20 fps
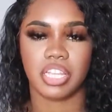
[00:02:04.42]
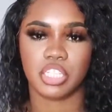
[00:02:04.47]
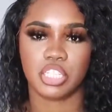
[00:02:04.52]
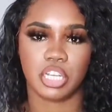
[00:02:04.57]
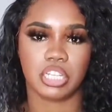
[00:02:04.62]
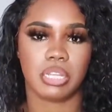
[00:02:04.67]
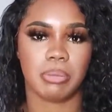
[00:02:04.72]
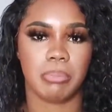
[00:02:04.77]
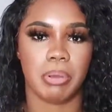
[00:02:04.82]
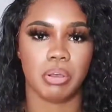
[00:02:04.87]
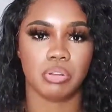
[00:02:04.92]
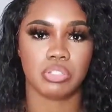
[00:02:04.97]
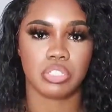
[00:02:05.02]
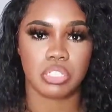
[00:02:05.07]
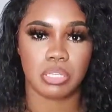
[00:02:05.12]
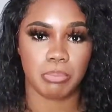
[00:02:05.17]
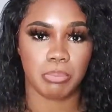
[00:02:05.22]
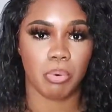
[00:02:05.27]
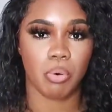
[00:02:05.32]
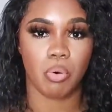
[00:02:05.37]
check them out,
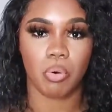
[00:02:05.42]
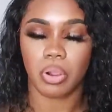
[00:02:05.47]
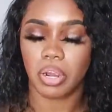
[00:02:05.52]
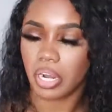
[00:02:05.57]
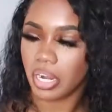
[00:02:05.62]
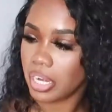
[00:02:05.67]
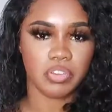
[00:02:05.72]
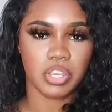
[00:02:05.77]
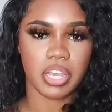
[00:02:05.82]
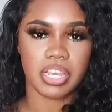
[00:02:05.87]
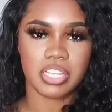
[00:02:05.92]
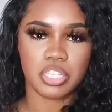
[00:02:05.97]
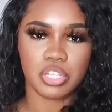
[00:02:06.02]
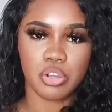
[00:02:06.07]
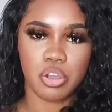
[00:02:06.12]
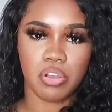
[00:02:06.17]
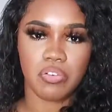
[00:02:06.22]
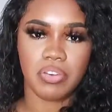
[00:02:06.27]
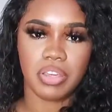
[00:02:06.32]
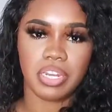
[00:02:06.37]
support. If you guys
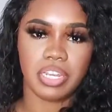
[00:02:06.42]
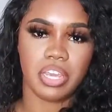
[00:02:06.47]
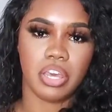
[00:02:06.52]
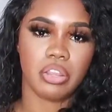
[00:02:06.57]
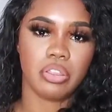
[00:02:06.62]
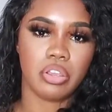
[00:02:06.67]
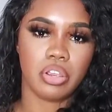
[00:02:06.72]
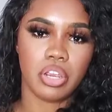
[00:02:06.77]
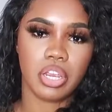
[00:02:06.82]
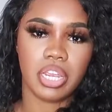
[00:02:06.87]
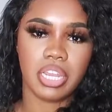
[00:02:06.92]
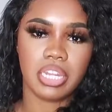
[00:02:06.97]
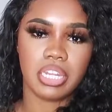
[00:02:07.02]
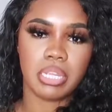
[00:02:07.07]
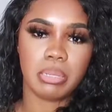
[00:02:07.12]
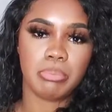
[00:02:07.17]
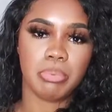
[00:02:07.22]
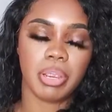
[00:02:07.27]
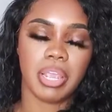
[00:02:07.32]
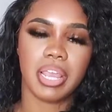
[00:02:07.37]
know of any other
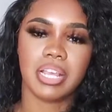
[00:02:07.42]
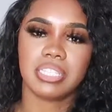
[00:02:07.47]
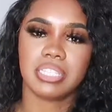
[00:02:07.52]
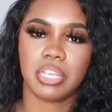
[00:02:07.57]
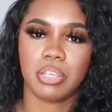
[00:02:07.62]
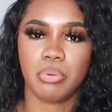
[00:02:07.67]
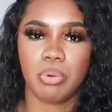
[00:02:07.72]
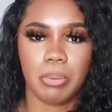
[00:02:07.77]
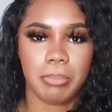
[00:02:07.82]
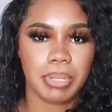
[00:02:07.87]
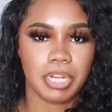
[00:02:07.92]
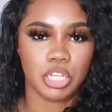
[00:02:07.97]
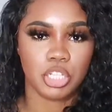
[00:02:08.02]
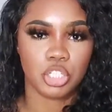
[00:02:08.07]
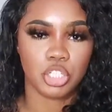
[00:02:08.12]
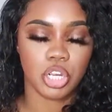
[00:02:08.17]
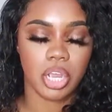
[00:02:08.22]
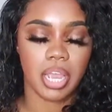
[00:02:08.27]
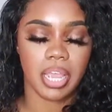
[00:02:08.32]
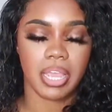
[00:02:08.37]
indie brands that you want me to
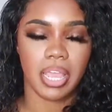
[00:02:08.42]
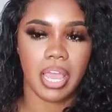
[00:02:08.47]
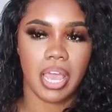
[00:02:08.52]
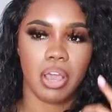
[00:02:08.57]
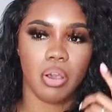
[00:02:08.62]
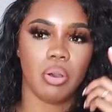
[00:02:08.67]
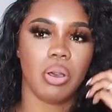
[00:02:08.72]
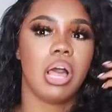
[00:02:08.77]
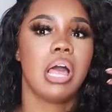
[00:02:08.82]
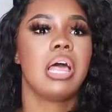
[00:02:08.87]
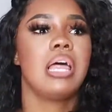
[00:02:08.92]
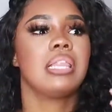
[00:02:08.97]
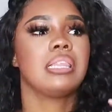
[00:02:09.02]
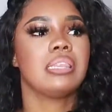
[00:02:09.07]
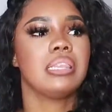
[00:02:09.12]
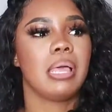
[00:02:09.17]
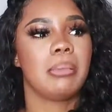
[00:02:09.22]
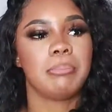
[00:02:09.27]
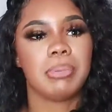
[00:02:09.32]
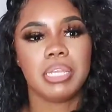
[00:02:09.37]
try out,
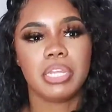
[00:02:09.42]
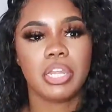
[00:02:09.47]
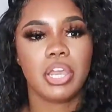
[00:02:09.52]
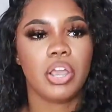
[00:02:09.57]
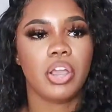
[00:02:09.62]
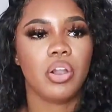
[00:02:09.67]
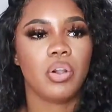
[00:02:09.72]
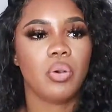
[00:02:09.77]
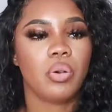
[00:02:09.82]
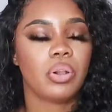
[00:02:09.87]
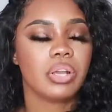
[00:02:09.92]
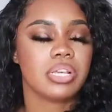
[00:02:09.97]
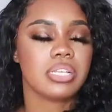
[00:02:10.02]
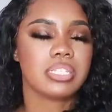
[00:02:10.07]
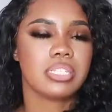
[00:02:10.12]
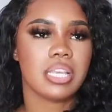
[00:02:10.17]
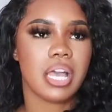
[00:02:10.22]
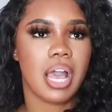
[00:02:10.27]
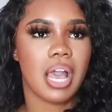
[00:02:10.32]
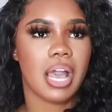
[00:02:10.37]
let me know,
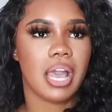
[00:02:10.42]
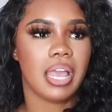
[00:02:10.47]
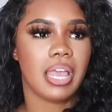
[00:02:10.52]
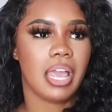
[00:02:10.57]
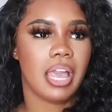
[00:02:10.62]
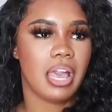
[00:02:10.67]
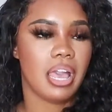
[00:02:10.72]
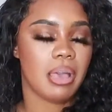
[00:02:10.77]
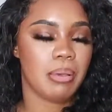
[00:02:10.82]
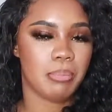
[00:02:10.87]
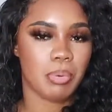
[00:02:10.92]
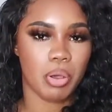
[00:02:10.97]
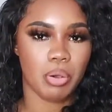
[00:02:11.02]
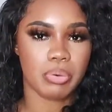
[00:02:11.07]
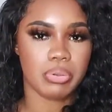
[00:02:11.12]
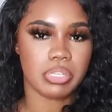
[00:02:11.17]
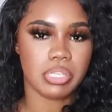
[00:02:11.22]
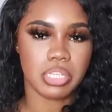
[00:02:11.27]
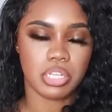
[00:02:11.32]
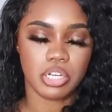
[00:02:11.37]
because I am
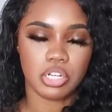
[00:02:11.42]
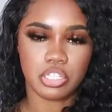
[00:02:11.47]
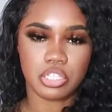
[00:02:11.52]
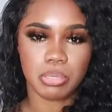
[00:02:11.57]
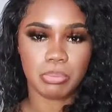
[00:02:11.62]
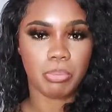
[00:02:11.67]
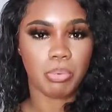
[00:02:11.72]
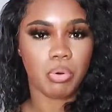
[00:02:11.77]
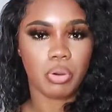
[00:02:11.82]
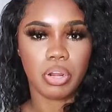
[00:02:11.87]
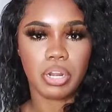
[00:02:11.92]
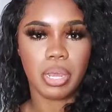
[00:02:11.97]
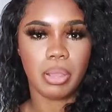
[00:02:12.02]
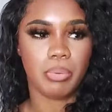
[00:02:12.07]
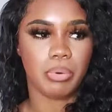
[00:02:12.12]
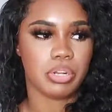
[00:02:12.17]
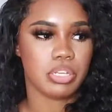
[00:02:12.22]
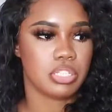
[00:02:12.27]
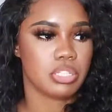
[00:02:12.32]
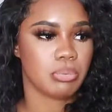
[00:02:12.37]
always here to support. I
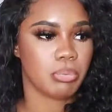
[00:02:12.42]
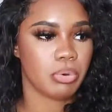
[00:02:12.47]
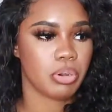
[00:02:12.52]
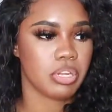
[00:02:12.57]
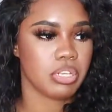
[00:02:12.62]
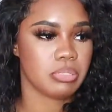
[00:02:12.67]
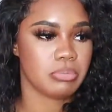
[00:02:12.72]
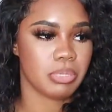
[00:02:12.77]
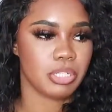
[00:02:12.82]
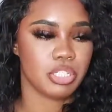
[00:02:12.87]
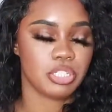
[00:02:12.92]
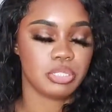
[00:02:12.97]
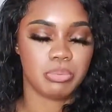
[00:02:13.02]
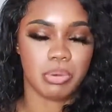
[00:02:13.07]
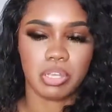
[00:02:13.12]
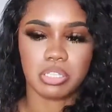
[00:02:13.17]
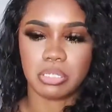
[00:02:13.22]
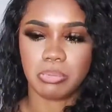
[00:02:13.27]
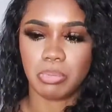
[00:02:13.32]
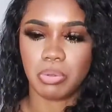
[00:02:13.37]
want to support as much as
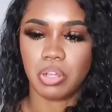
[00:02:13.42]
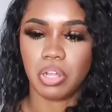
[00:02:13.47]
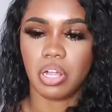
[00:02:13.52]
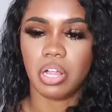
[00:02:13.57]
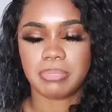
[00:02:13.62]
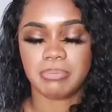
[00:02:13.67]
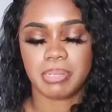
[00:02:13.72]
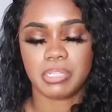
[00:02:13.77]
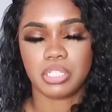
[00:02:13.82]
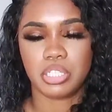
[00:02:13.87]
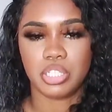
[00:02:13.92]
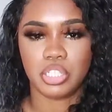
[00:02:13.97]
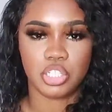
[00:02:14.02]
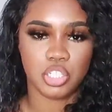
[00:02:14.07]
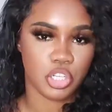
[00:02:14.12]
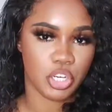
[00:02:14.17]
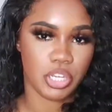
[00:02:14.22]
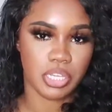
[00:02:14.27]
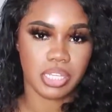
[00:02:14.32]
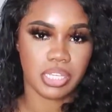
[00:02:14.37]
possible, especially
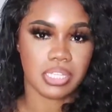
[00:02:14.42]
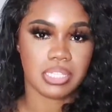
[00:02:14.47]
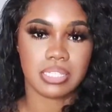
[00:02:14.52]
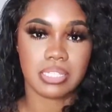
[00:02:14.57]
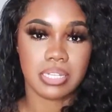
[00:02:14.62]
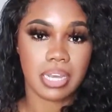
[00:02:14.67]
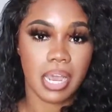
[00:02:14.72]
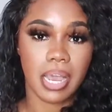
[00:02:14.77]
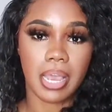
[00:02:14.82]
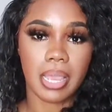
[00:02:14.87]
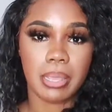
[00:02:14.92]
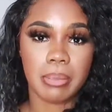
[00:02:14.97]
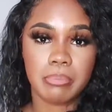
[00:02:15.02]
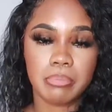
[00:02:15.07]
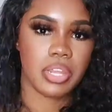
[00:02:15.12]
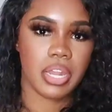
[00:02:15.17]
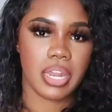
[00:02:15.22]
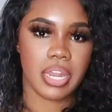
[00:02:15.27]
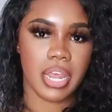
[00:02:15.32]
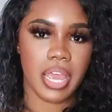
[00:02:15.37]
during this time.
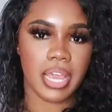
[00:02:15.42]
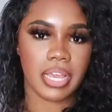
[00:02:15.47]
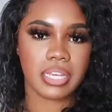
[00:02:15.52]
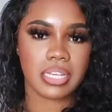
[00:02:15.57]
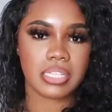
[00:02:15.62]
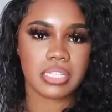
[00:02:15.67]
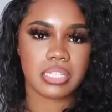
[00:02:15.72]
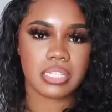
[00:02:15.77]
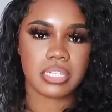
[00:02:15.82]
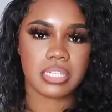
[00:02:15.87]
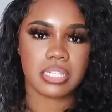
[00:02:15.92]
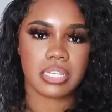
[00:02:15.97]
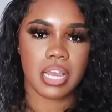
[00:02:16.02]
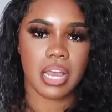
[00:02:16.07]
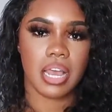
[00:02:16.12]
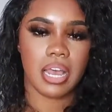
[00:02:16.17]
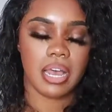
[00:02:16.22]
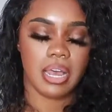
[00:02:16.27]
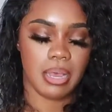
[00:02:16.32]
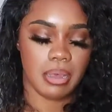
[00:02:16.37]
The next
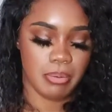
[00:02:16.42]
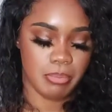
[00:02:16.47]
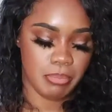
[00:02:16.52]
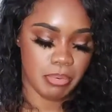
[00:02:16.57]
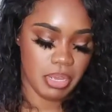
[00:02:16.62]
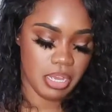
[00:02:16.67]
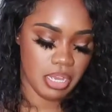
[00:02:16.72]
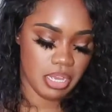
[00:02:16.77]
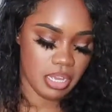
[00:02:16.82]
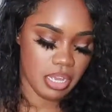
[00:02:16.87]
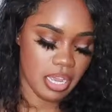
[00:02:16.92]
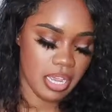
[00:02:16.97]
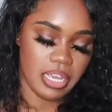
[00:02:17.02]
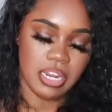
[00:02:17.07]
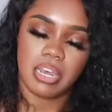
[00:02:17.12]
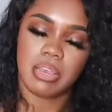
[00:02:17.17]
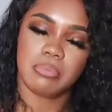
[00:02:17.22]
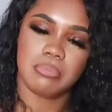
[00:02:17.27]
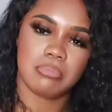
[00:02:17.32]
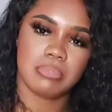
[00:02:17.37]

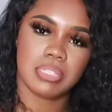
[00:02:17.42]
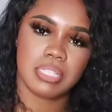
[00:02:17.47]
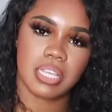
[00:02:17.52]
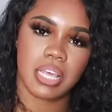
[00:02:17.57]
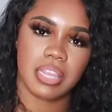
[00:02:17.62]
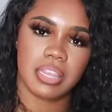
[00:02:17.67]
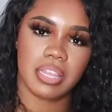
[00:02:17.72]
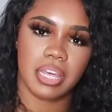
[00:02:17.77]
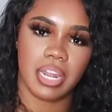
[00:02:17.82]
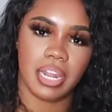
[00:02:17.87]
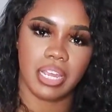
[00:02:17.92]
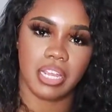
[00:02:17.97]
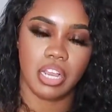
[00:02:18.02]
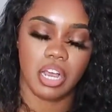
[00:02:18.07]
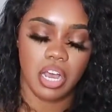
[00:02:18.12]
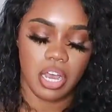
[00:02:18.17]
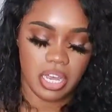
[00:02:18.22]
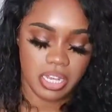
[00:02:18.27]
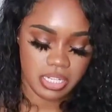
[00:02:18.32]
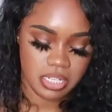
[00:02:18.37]
items that I
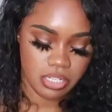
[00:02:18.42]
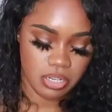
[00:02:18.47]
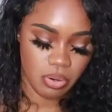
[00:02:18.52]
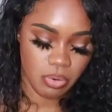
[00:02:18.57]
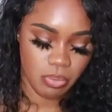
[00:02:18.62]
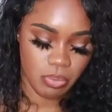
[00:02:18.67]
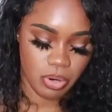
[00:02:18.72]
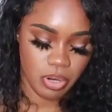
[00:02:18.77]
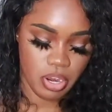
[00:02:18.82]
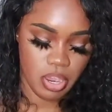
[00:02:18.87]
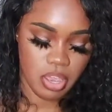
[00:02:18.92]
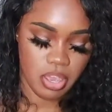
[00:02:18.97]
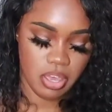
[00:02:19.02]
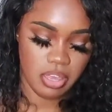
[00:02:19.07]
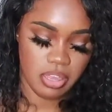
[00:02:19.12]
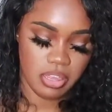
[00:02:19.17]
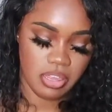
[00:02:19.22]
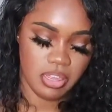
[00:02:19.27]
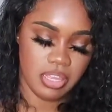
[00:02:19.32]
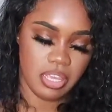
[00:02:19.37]
got were
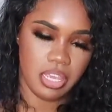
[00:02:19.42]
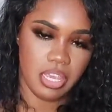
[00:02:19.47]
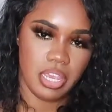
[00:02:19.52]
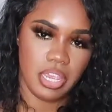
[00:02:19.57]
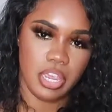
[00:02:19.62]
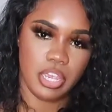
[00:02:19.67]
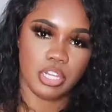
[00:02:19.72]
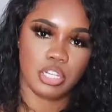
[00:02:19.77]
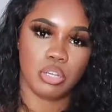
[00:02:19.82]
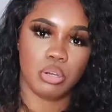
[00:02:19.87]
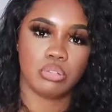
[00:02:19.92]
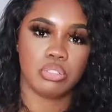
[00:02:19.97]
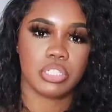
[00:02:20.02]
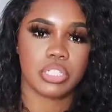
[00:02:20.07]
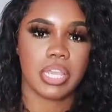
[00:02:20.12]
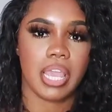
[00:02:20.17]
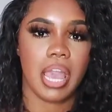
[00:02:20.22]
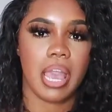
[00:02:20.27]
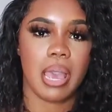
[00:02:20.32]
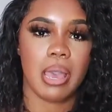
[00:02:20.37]
the Doja
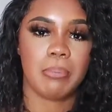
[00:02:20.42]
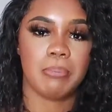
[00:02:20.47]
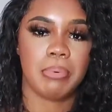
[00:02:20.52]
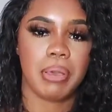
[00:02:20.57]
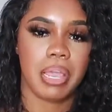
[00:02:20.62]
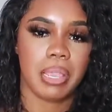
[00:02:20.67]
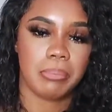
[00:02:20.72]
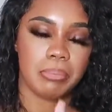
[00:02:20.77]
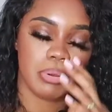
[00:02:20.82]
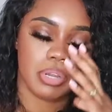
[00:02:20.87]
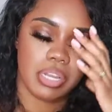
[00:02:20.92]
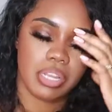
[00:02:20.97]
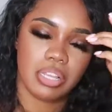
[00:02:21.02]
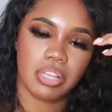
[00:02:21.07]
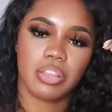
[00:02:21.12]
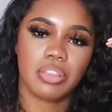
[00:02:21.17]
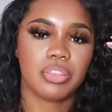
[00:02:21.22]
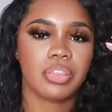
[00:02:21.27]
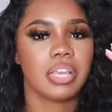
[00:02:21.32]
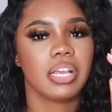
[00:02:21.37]
Cat by
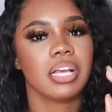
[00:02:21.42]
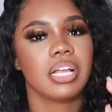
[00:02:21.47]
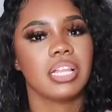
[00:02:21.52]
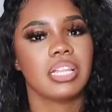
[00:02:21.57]
PrettyLittlething